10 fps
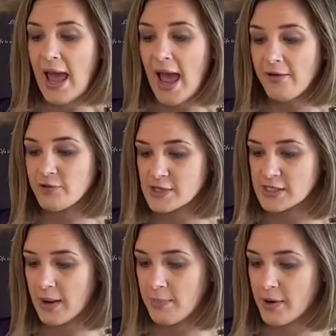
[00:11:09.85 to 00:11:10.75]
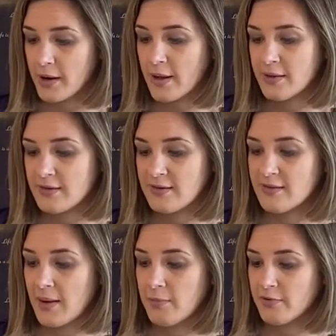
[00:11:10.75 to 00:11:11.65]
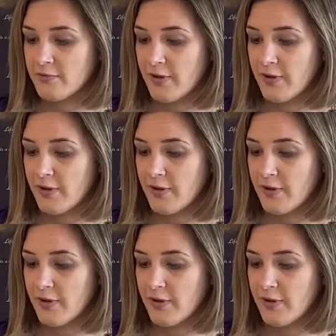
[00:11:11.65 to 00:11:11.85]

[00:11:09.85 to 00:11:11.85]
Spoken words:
After supper, the disciples